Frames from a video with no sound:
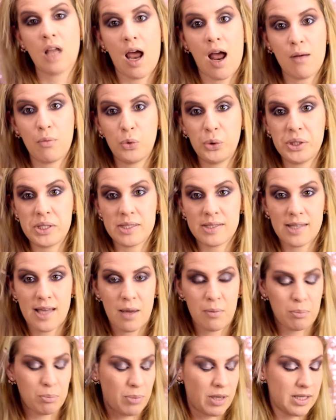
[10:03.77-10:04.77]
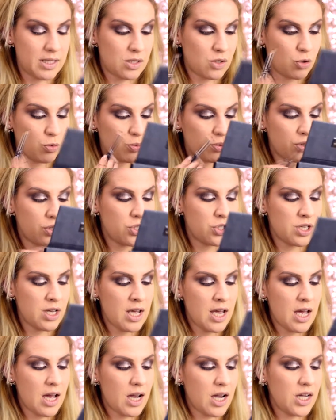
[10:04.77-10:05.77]
And with the same pencil brush,
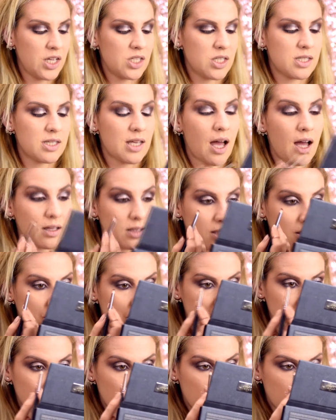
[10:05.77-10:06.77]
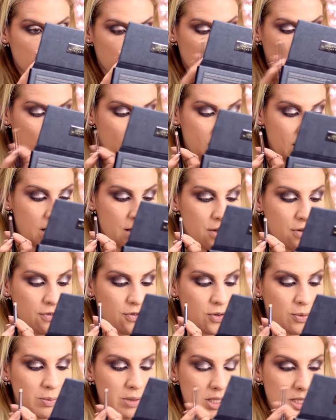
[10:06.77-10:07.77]
I just add a bit more
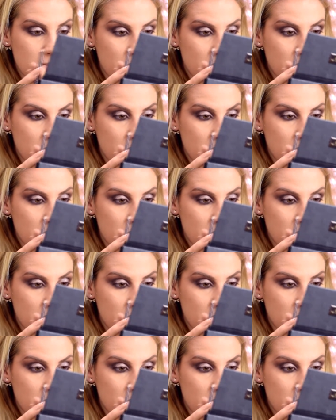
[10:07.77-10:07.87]
from this